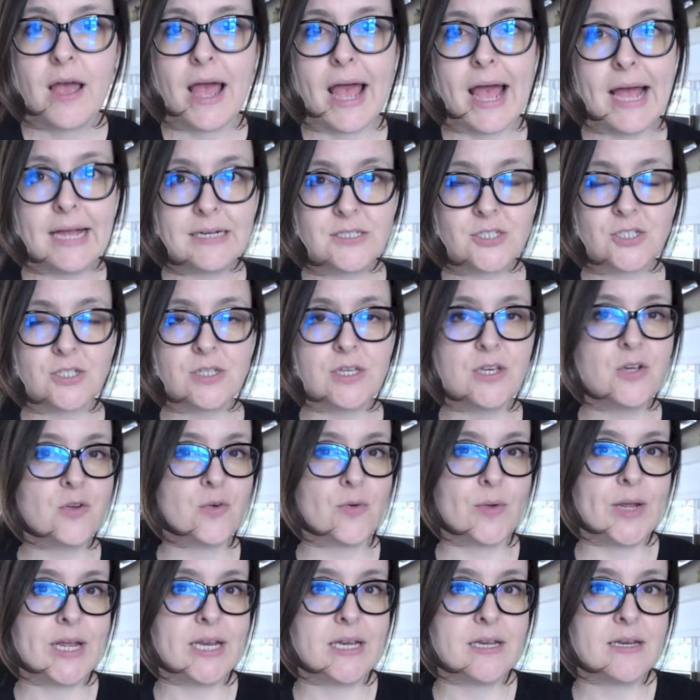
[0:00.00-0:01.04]
actually
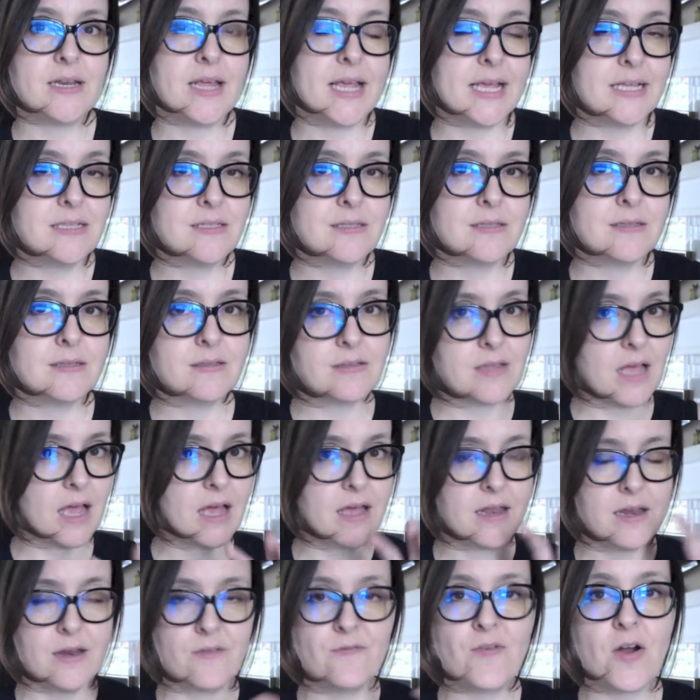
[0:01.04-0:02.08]
create an
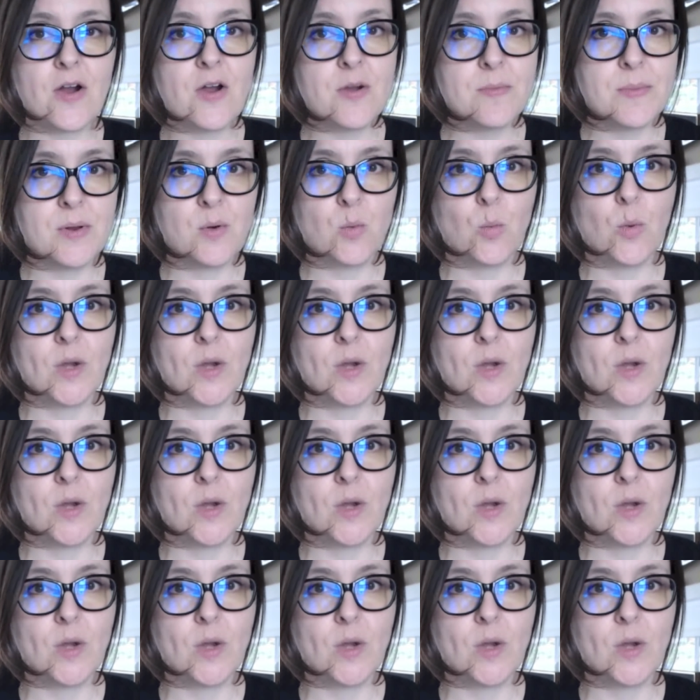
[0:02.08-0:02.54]
environment